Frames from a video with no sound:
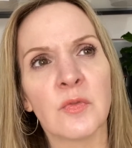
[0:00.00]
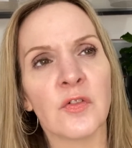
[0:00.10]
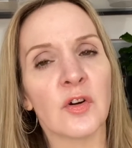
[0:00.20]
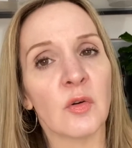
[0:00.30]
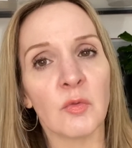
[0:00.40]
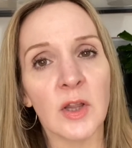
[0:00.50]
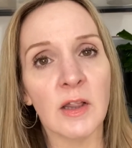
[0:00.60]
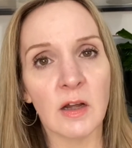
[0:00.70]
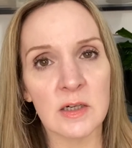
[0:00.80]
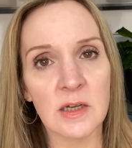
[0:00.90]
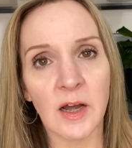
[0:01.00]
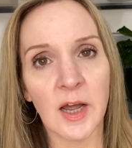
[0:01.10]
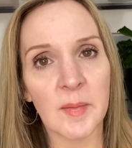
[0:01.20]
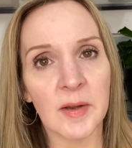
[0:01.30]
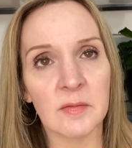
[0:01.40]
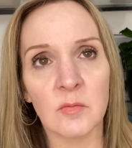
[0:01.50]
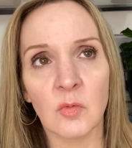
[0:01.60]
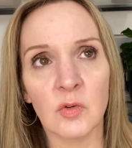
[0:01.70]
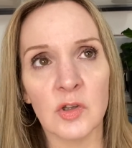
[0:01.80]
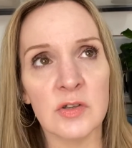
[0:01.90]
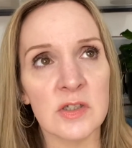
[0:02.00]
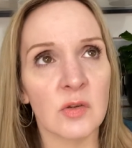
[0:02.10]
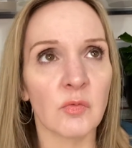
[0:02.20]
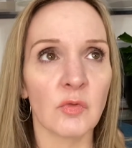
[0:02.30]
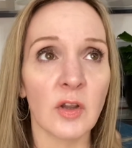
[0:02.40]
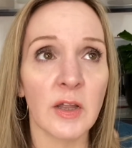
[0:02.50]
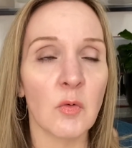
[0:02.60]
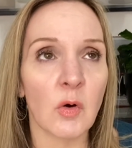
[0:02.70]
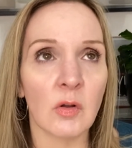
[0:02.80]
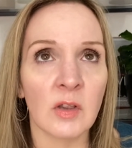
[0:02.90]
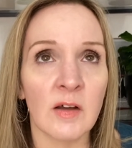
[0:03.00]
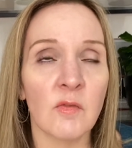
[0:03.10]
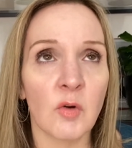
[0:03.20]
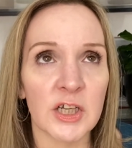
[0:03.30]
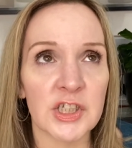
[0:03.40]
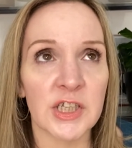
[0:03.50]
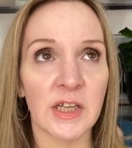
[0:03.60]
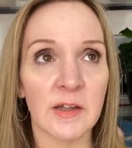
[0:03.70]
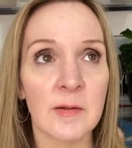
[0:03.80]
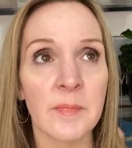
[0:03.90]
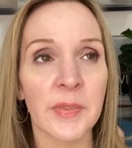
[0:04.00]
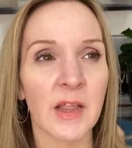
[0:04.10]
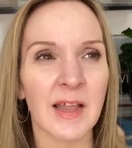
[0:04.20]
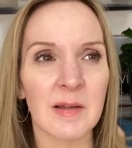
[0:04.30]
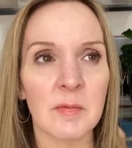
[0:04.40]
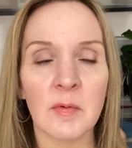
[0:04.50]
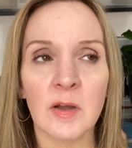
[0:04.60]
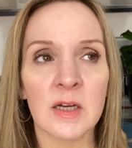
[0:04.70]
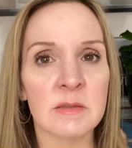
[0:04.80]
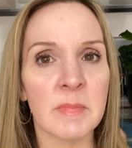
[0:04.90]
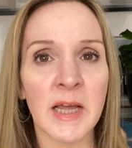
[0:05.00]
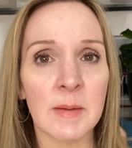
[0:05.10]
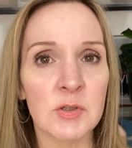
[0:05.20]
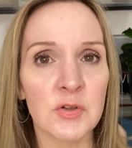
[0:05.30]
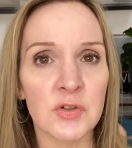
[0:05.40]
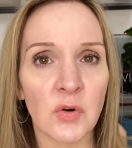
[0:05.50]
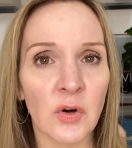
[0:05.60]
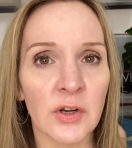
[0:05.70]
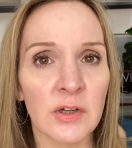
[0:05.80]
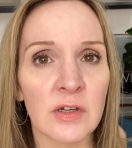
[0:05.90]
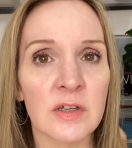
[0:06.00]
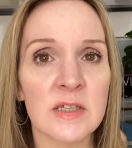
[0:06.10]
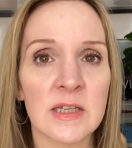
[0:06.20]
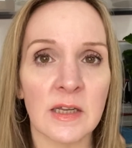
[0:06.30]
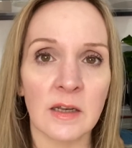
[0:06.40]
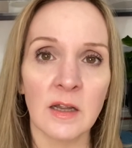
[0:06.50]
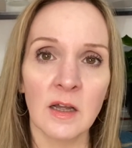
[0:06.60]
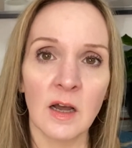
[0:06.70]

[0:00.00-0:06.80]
for a really long time. I used to really love watching like makeup tutorials and